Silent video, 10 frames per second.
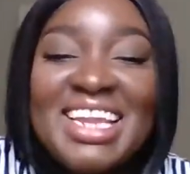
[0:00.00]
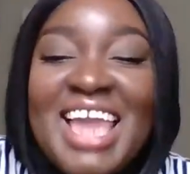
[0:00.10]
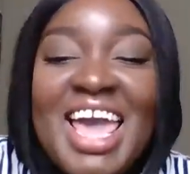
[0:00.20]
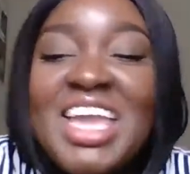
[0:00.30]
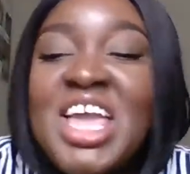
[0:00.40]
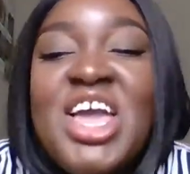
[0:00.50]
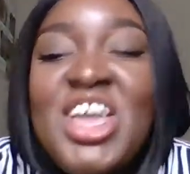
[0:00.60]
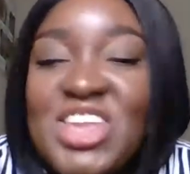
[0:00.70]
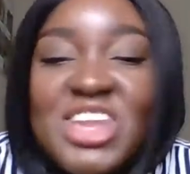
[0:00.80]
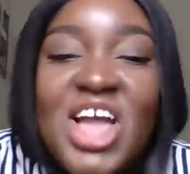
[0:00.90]
Like,
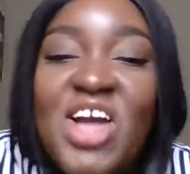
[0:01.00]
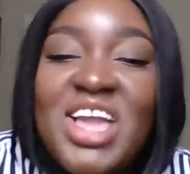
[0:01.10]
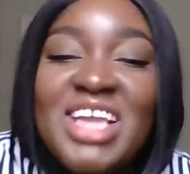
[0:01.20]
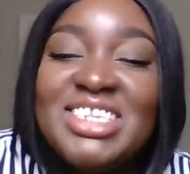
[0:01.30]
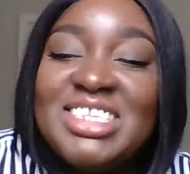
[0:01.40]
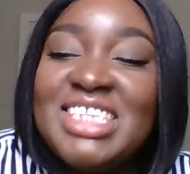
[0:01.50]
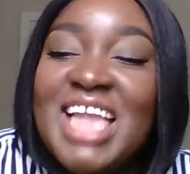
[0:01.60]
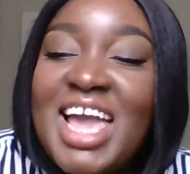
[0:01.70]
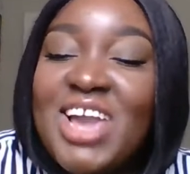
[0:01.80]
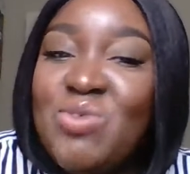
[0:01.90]
you know, it's just
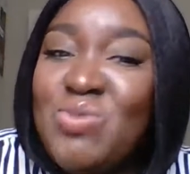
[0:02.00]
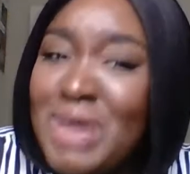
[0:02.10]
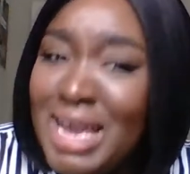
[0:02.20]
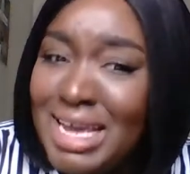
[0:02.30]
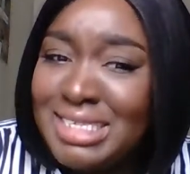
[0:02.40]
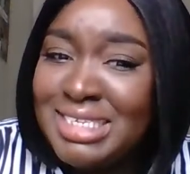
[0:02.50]
like, what?